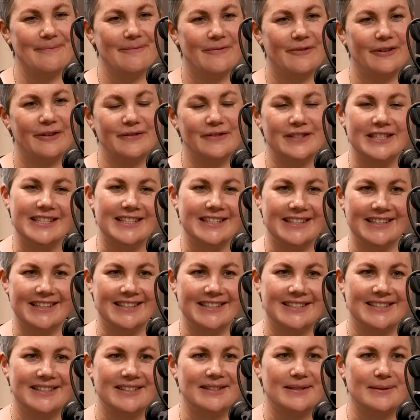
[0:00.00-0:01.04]
50
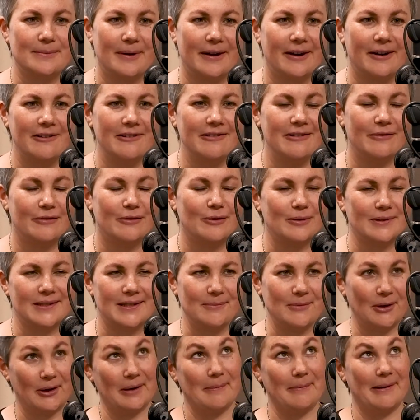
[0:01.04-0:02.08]
years as well. Of course, I'm
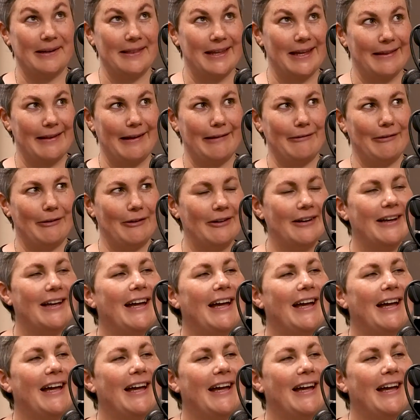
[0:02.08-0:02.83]
not going to be there that long.